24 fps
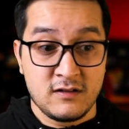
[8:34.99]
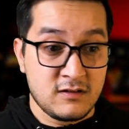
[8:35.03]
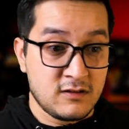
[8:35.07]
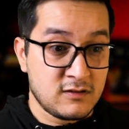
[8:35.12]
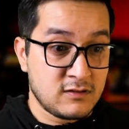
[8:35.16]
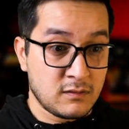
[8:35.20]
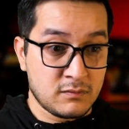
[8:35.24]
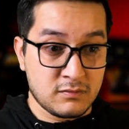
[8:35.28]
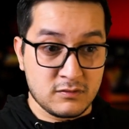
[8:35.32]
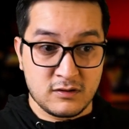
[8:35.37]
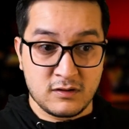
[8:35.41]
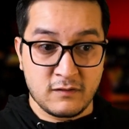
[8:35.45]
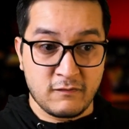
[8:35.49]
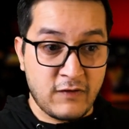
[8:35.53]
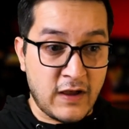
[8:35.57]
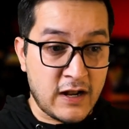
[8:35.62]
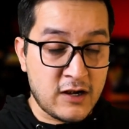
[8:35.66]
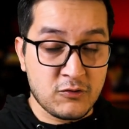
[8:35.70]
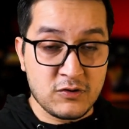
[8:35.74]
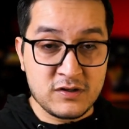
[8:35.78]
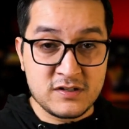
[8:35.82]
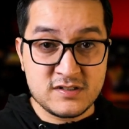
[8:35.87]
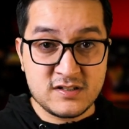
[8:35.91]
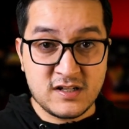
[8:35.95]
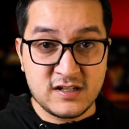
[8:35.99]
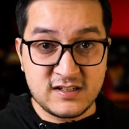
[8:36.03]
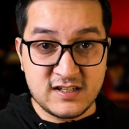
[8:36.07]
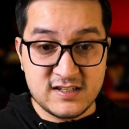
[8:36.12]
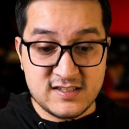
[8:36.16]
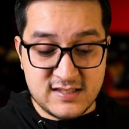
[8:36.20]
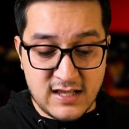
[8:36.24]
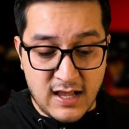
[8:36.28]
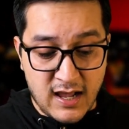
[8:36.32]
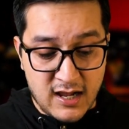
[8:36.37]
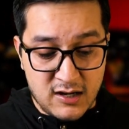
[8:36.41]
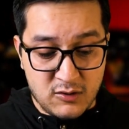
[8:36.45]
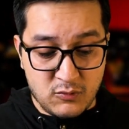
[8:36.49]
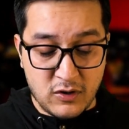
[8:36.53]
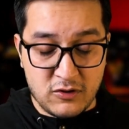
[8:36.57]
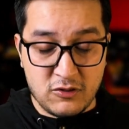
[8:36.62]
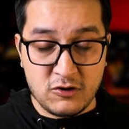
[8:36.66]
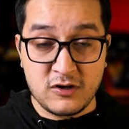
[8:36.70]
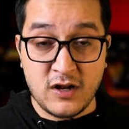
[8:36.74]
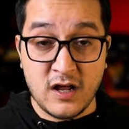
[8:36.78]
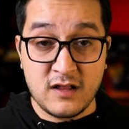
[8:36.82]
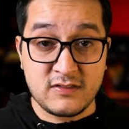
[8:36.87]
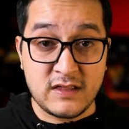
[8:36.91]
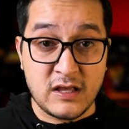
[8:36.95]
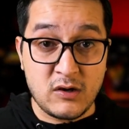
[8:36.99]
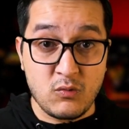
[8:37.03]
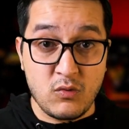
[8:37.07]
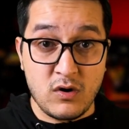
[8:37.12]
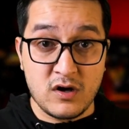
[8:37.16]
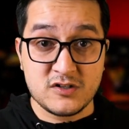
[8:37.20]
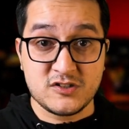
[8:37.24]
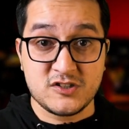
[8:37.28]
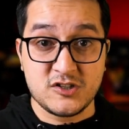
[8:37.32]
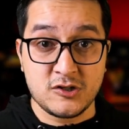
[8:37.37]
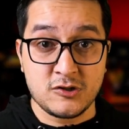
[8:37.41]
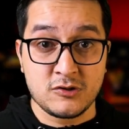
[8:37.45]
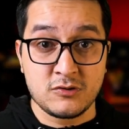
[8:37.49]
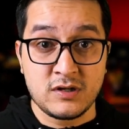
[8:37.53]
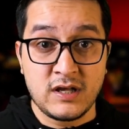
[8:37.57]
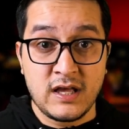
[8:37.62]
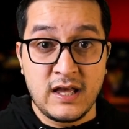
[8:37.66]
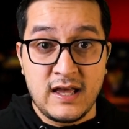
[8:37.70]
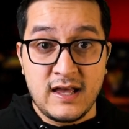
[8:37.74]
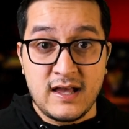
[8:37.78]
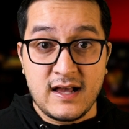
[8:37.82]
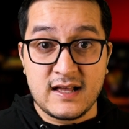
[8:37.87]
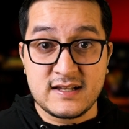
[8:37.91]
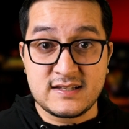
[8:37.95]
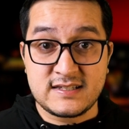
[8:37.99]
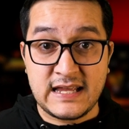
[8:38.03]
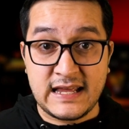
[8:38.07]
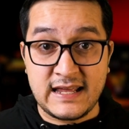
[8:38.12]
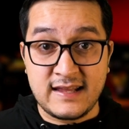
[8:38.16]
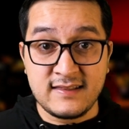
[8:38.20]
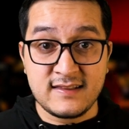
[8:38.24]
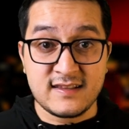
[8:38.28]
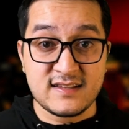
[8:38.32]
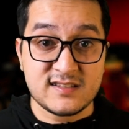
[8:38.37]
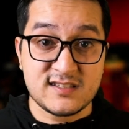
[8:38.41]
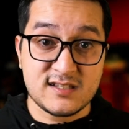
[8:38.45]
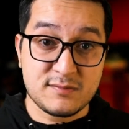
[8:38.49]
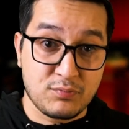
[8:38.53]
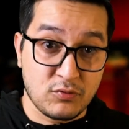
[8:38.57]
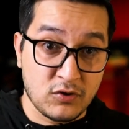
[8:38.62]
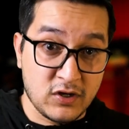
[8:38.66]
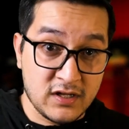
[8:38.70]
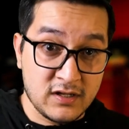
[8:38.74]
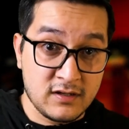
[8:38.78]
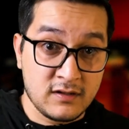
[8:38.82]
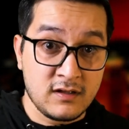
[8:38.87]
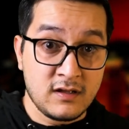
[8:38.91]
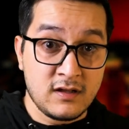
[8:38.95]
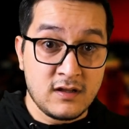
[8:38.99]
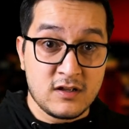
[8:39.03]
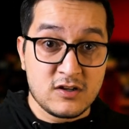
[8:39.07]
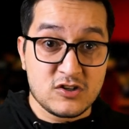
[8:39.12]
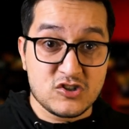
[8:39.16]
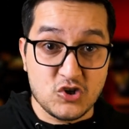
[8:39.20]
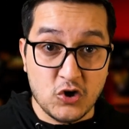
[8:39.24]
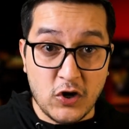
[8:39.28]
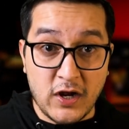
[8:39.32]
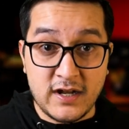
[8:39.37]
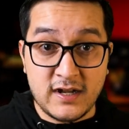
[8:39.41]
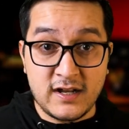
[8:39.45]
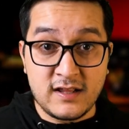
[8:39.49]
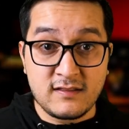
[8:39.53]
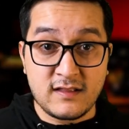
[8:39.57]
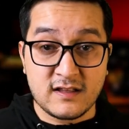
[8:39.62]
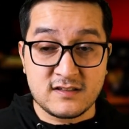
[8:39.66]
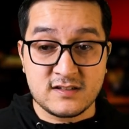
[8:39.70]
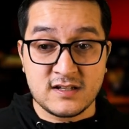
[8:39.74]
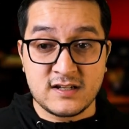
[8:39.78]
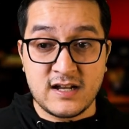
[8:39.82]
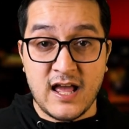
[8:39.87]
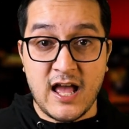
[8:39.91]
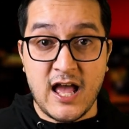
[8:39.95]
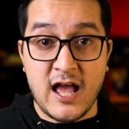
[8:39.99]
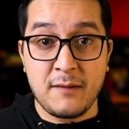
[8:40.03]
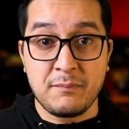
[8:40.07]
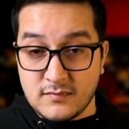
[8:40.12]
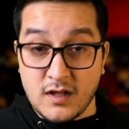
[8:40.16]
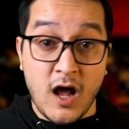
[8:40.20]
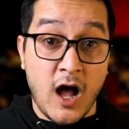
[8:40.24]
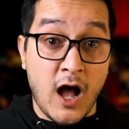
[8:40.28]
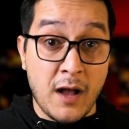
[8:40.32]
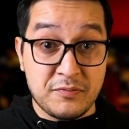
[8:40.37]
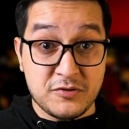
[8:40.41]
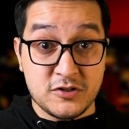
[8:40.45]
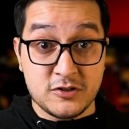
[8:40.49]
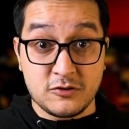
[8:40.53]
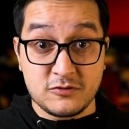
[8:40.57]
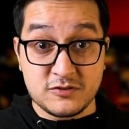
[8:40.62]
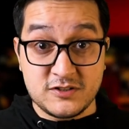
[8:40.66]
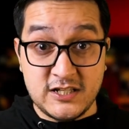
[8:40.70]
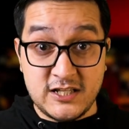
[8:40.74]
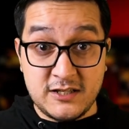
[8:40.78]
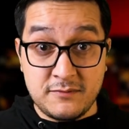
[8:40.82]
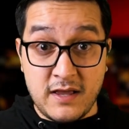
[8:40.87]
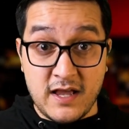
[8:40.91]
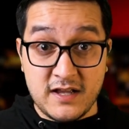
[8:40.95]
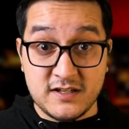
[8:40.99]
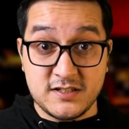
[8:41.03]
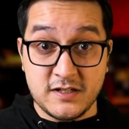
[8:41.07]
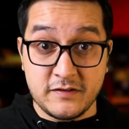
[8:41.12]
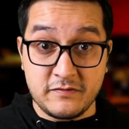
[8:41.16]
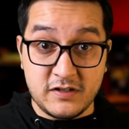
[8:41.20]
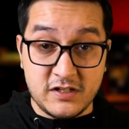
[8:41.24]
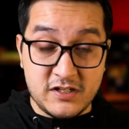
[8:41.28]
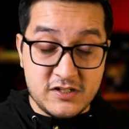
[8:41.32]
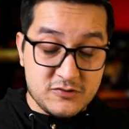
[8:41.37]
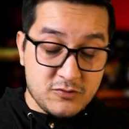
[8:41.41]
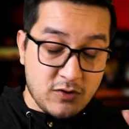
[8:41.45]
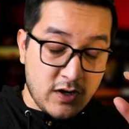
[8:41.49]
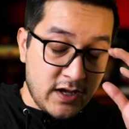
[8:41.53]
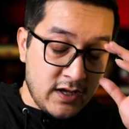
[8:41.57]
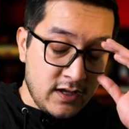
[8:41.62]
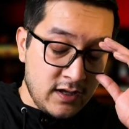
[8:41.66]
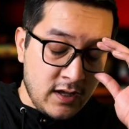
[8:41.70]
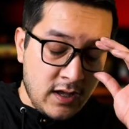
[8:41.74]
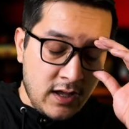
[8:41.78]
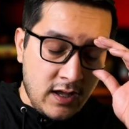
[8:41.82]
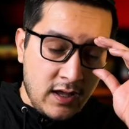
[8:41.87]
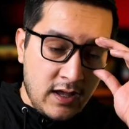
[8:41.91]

The veterans could decide whether or not they want to attend this spring training that's going to happen. Optional team activities, right?